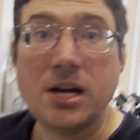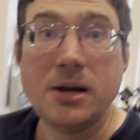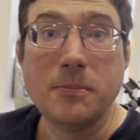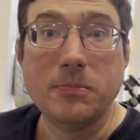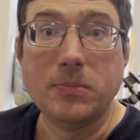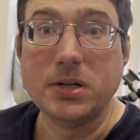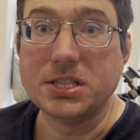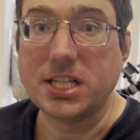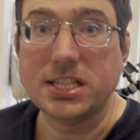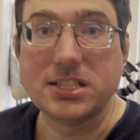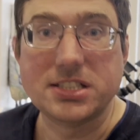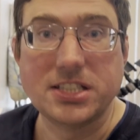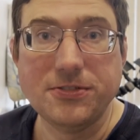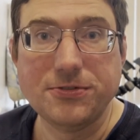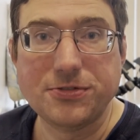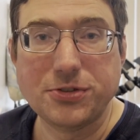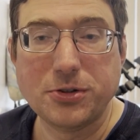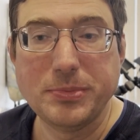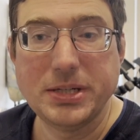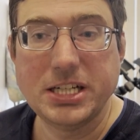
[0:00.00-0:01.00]
But that's it
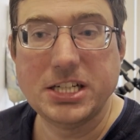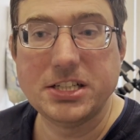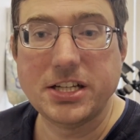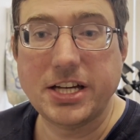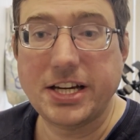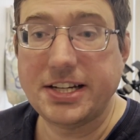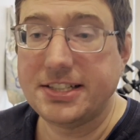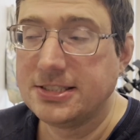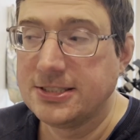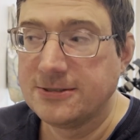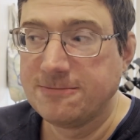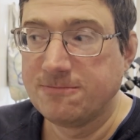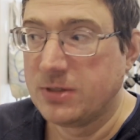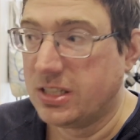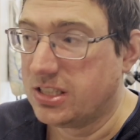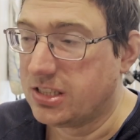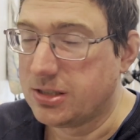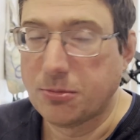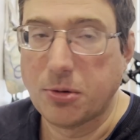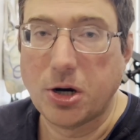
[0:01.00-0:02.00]
for me today.
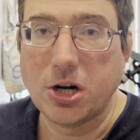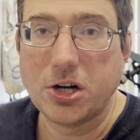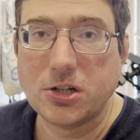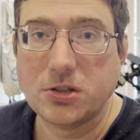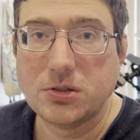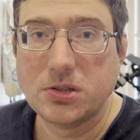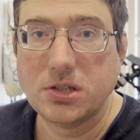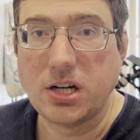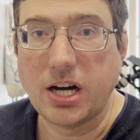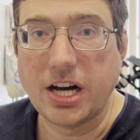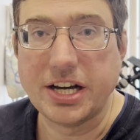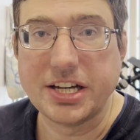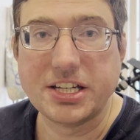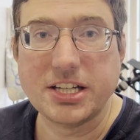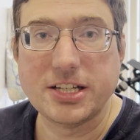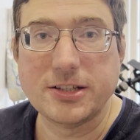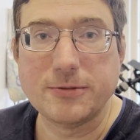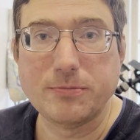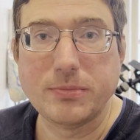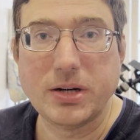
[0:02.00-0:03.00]
Tomorrow, I
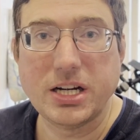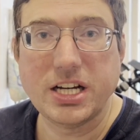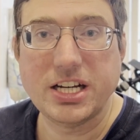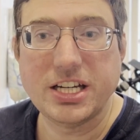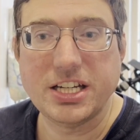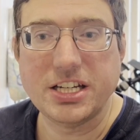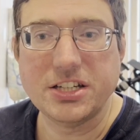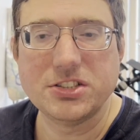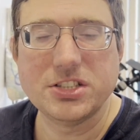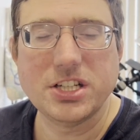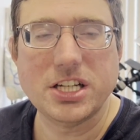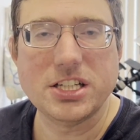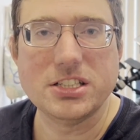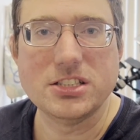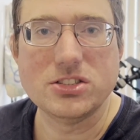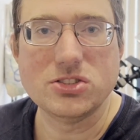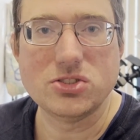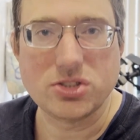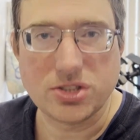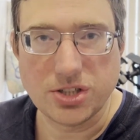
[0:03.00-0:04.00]
get my internet
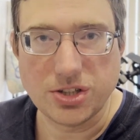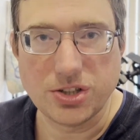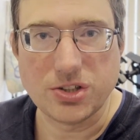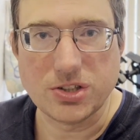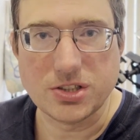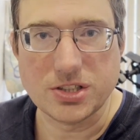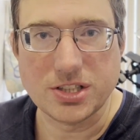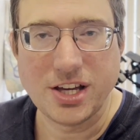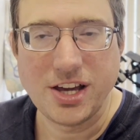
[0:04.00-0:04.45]
installed.